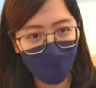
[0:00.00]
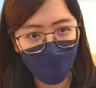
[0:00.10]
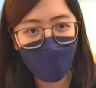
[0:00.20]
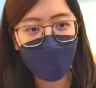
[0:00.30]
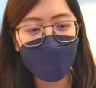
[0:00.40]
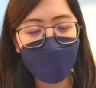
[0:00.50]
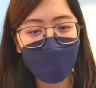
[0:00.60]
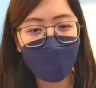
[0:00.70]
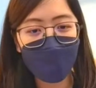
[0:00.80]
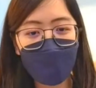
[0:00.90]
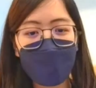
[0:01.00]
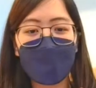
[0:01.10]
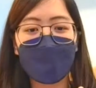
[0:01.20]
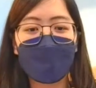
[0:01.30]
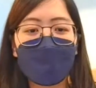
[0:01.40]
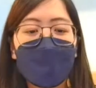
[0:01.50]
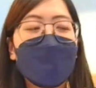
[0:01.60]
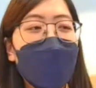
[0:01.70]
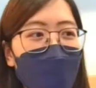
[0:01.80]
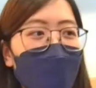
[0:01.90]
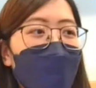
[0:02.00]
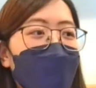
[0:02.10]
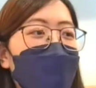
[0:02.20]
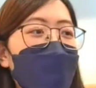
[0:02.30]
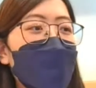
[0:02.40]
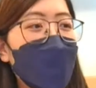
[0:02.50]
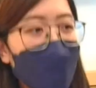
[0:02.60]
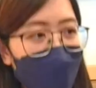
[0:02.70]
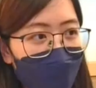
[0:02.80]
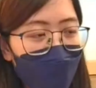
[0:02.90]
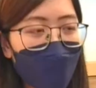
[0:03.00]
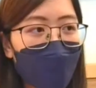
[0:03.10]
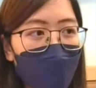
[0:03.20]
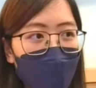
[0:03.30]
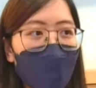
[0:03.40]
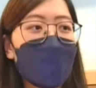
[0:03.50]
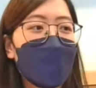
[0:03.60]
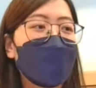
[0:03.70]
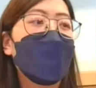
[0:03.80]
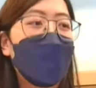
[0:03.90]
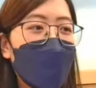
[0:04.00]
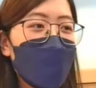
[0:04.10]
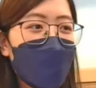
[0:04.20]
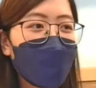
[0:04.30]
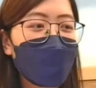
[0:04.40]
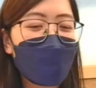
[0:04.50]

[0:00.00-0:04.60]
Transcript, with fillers: are on a cheat day, just be careful of what you are eating. Control the portion